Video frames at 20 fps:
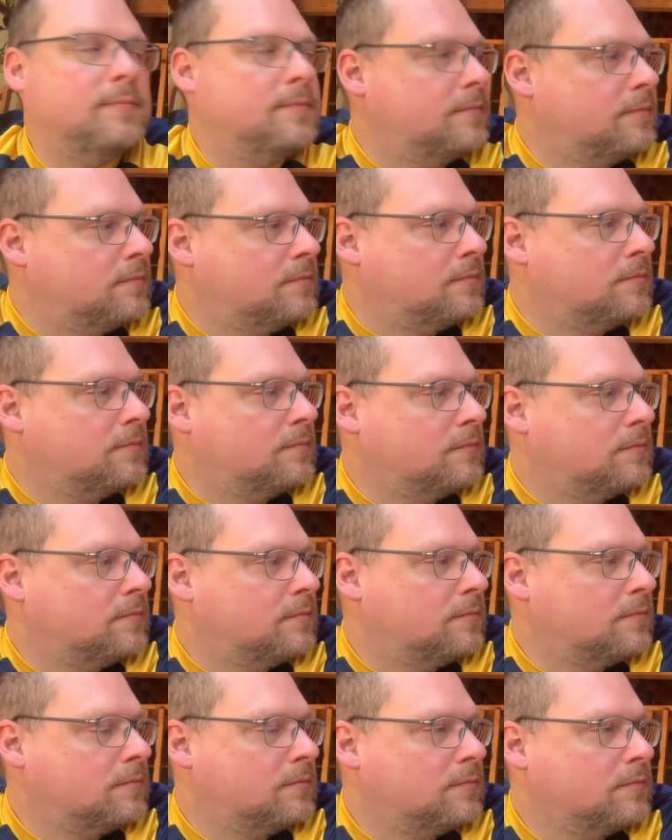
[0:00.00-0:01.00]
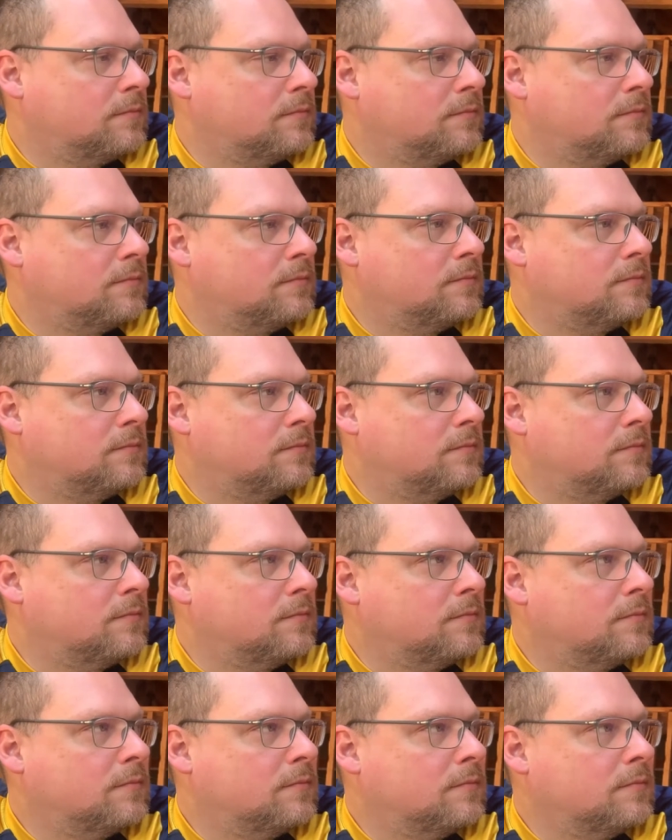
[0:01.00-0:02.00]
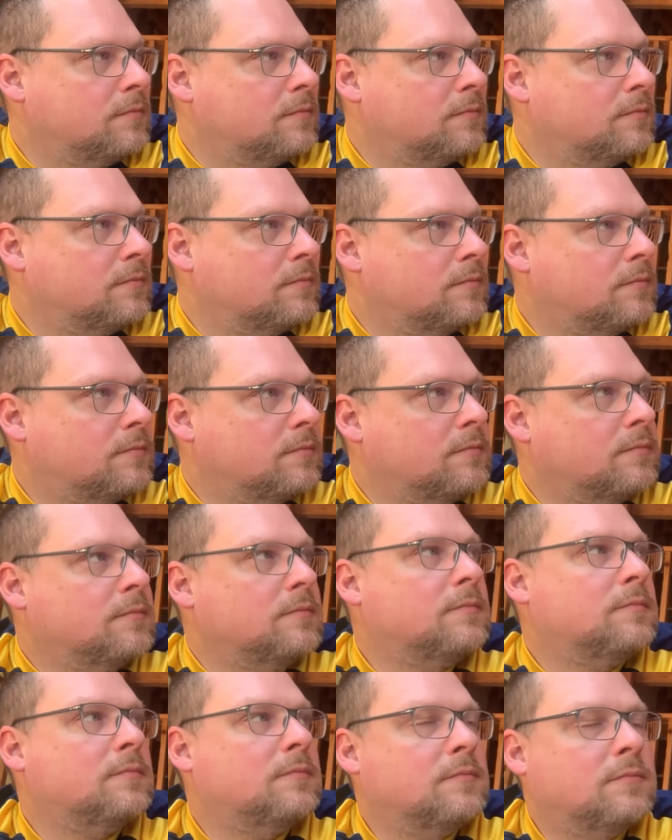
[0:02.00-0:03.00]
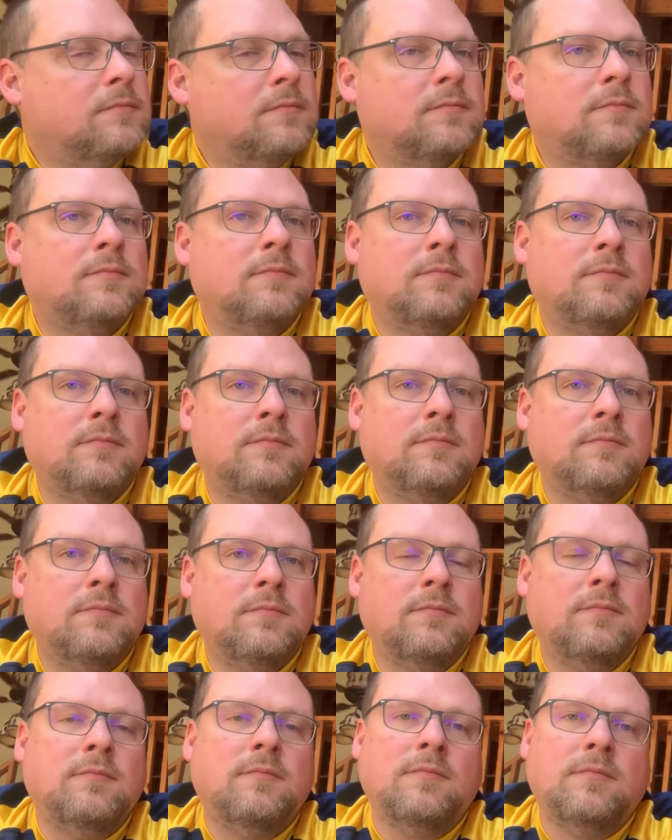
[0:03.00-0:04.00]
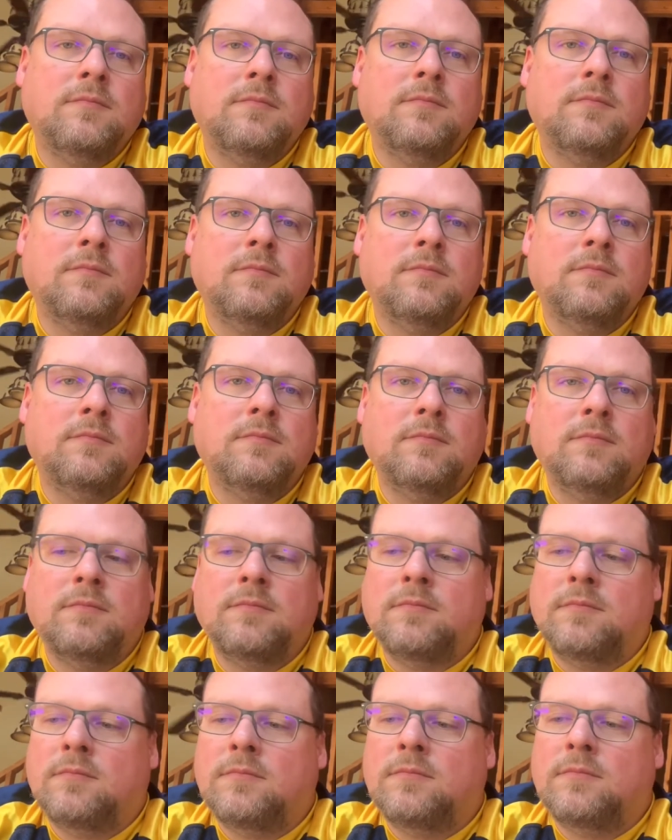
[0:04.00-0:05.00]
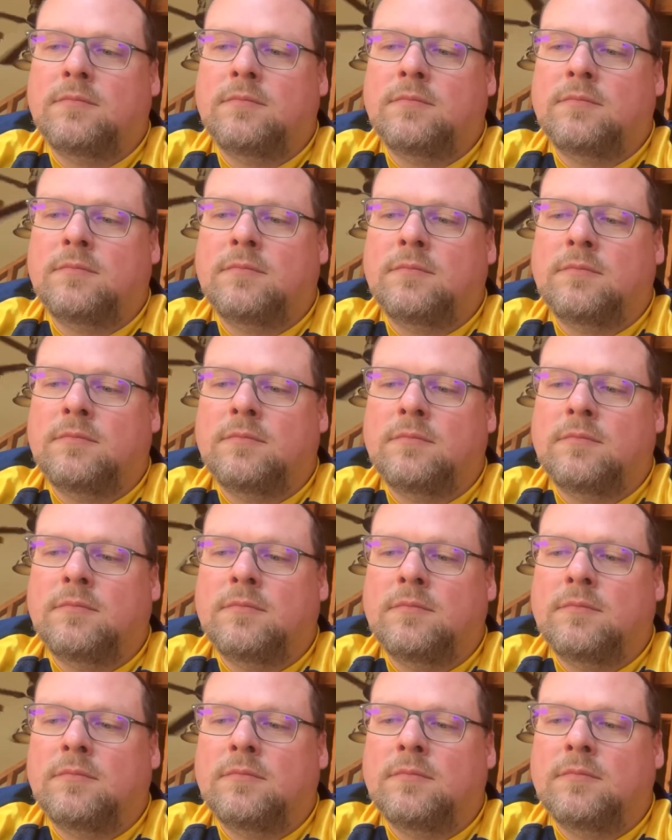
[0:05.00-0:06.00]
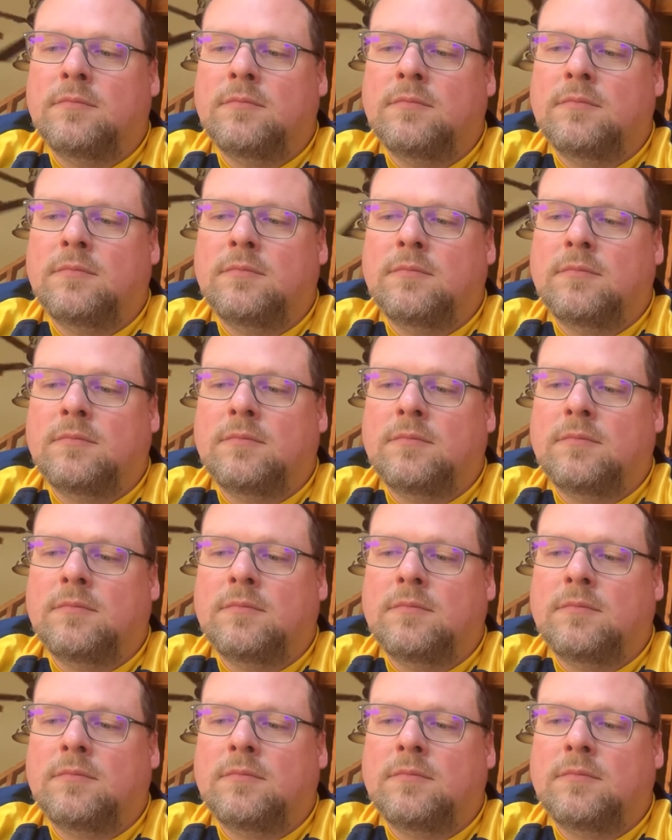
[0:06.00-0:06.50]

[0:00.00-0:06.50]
This person isn't speaking.